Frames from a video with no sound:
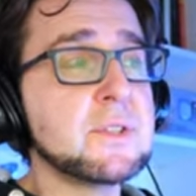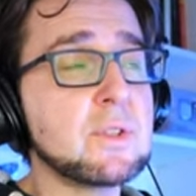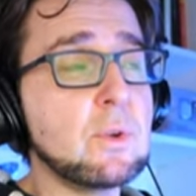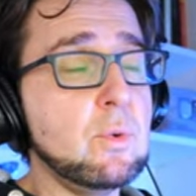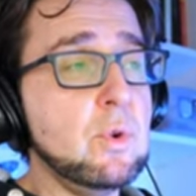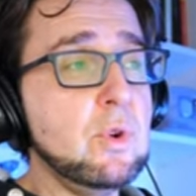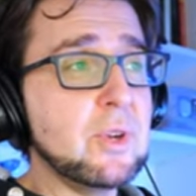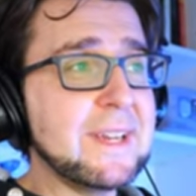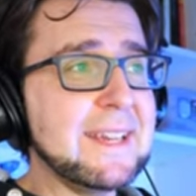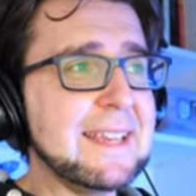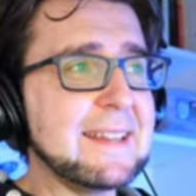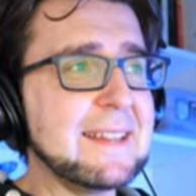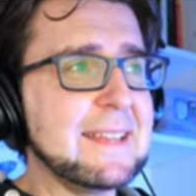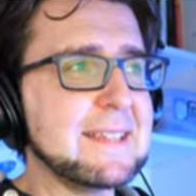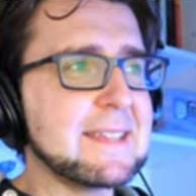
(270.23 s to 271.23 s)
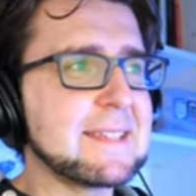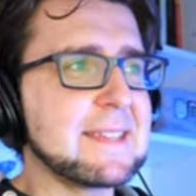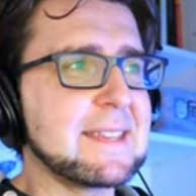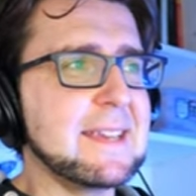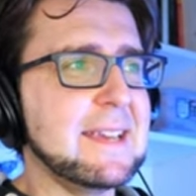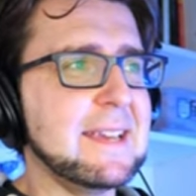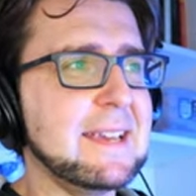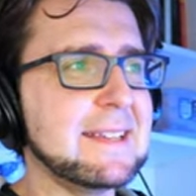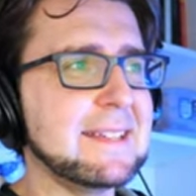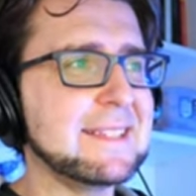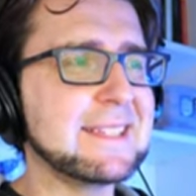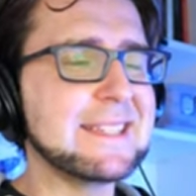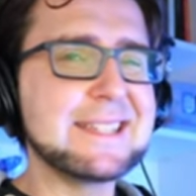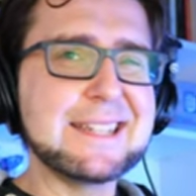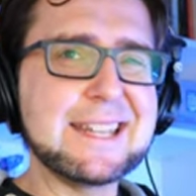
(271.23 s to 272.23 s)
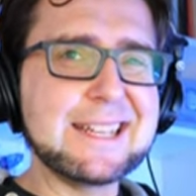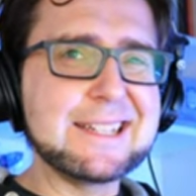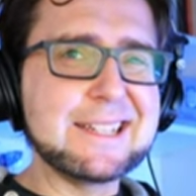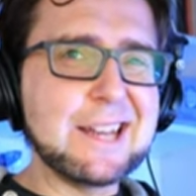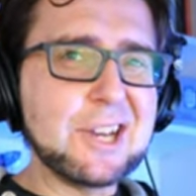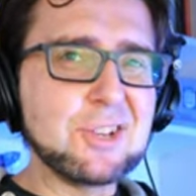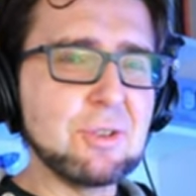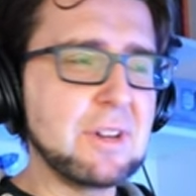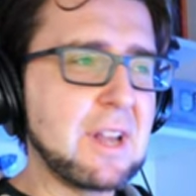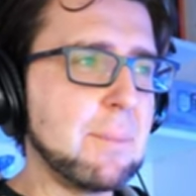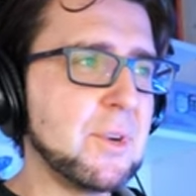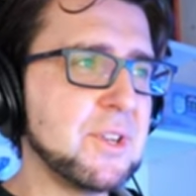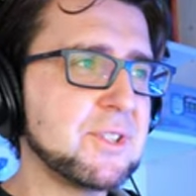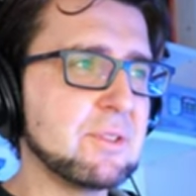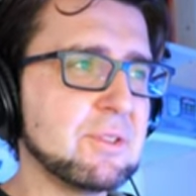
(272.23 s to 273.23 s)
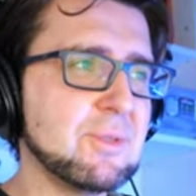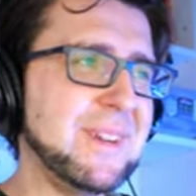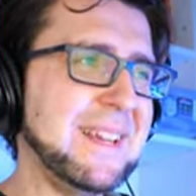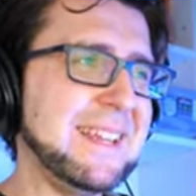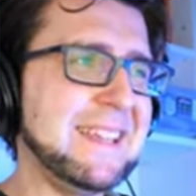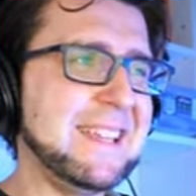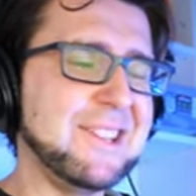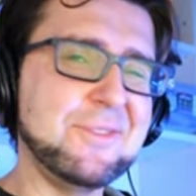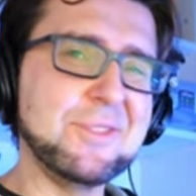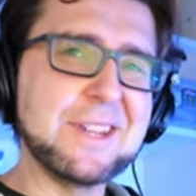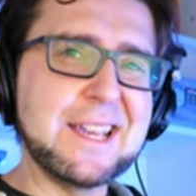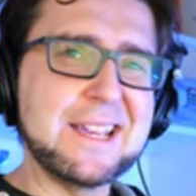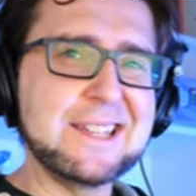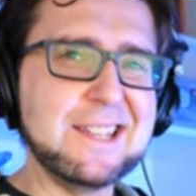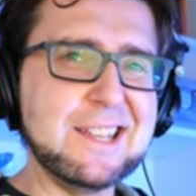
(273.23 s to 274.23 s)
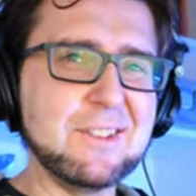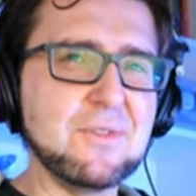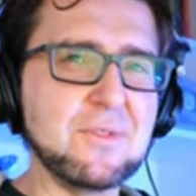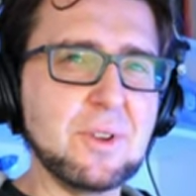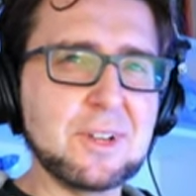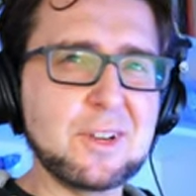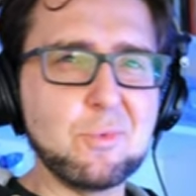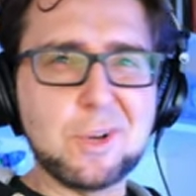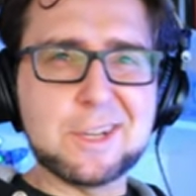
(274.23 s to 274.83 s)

so looking at this, like the actual numbers don't really give you an idea of like